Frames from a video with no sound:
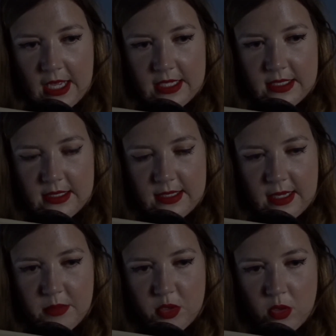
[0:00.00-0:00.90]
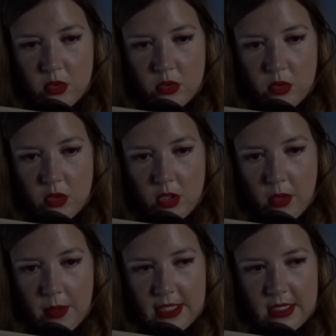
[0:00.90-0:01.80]
and he slept on, not
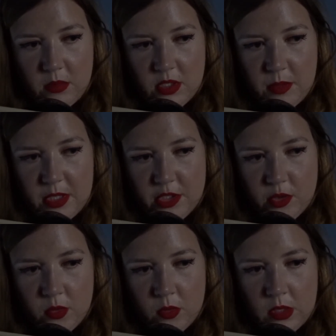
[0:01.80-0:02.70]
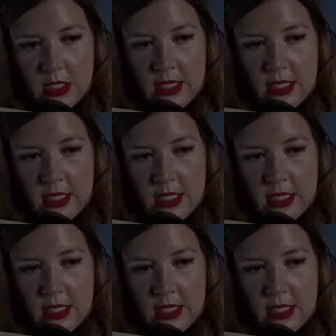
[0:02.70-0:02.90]
knowing he was special,